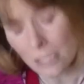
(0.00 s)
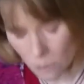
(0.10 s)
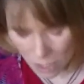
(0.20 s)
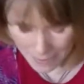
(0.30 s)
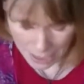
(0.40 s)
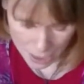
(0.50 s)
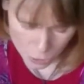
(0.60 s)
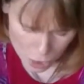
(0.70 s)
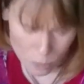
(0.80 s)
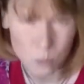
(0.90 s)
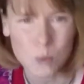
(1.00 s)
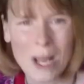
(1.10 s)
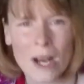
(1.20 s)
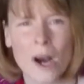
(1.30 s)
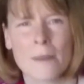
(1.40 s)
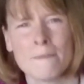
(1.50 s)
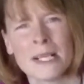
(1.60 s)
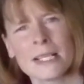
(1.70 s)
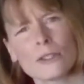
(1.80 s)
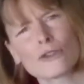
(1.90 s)
So what am I going to do? Well, I
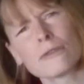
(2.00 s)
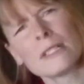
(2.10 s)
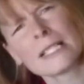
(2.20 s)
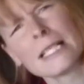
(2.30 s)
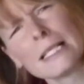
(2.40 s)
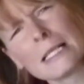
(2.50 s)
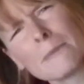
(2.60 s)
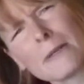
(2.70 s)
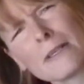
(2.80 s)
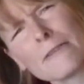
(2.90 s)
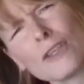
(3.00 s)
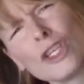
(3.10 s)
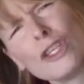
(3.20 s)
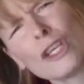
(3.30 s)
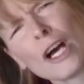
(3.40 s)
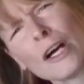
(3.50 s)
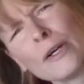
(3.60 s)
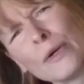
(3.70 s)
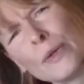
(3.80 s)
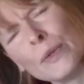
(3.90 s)
might try a little bit of
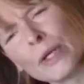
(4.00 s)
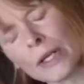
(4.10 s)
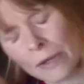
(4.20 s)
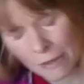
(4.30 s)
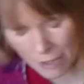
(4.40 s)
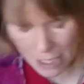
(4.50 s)
yoga. I